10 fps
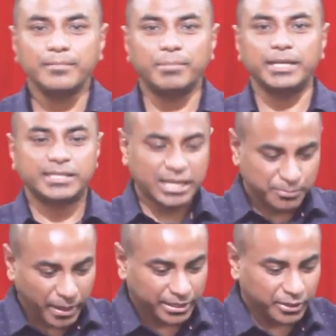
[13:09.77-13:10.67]
But he says,
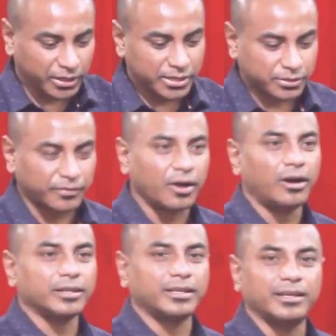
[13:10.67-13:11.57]
by the grace of
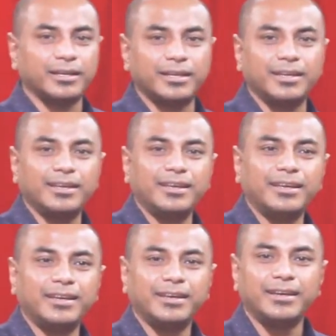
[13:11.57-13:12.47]
God,
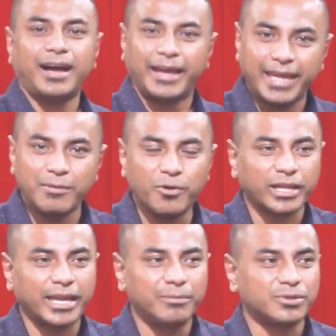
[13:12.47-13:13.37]
I am what
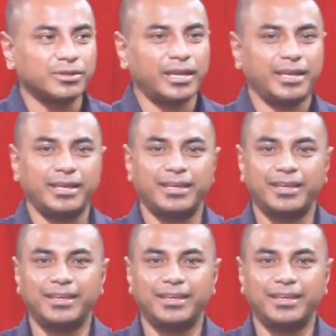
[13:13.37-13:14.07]
I am today.